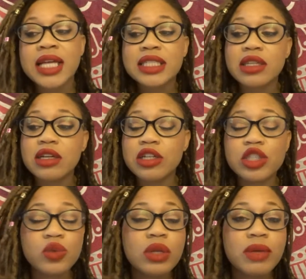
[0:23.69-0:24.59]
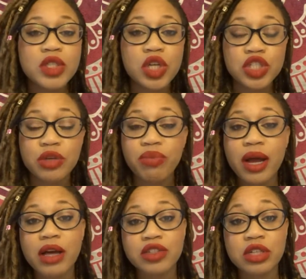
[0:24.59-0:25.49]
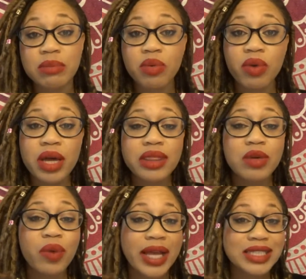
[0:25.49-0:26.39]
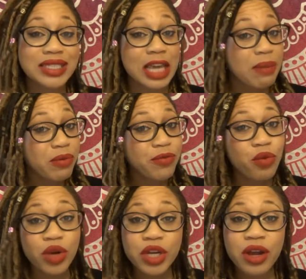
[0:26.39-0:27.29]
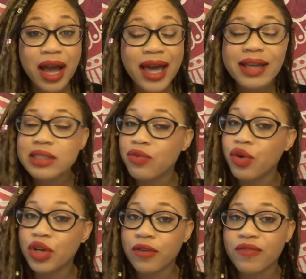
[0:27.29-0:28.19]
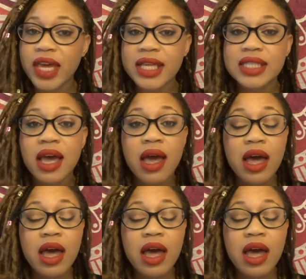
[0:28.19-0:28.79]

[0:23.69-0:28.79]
So there you just wanna make sure that your brows are number one, the right shape for your eyes, for your face.